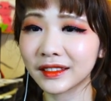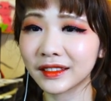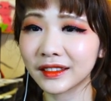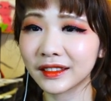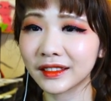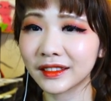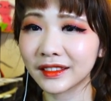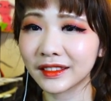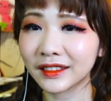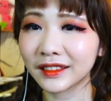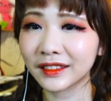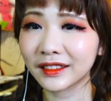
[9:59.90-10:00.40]

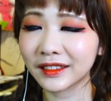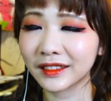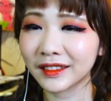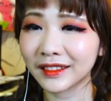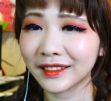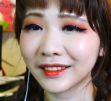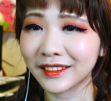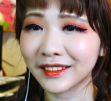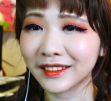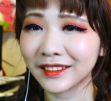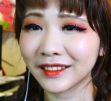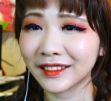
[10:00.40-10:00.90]

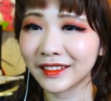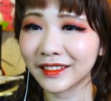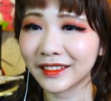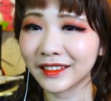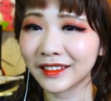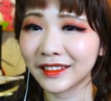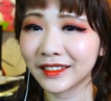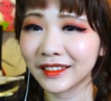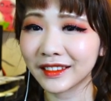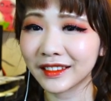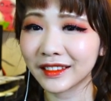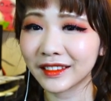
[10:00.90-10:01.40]

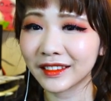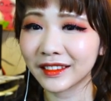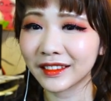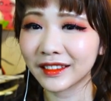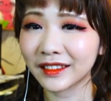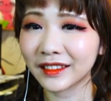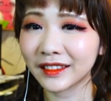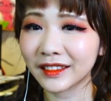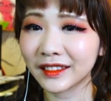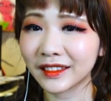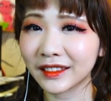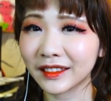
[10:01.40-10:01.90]

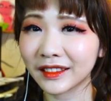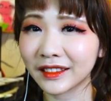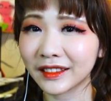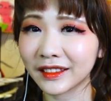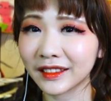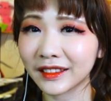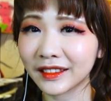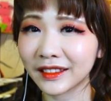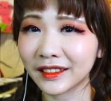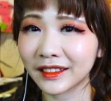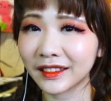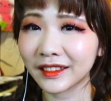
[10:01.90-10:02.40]

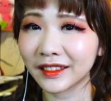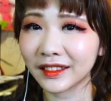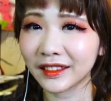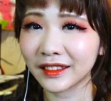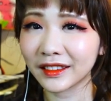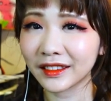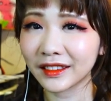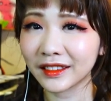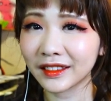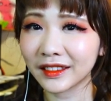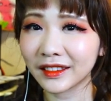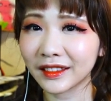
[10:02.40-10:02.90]

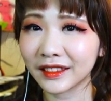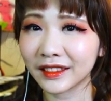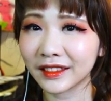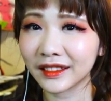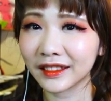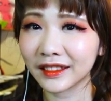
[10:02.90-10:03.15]
[no speech]